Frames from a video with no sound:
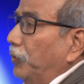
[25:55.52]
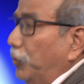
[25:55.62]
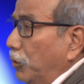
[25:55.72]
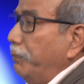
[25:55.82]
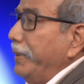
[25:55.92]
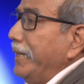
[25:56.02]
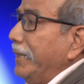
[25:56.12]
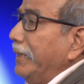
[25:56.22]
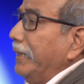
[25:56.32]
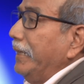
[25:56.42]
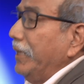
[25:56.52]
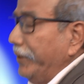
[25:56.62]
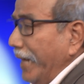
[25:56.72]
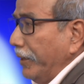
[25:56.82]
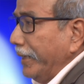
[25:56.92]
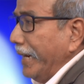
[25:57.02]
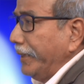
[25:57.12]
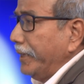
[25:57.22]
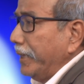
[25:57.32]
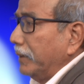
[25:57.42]
to be
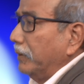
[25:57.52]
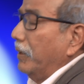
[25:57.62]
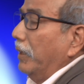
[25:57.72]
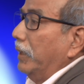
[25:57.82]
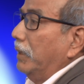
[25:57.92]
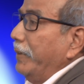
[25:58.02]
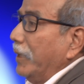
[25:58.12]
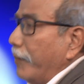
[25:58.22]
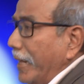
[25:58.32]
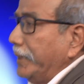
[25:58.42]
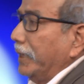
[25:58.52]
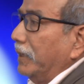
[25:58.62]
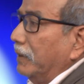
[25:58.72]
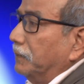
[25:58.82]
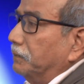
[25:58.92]
interrogated, to be questioned.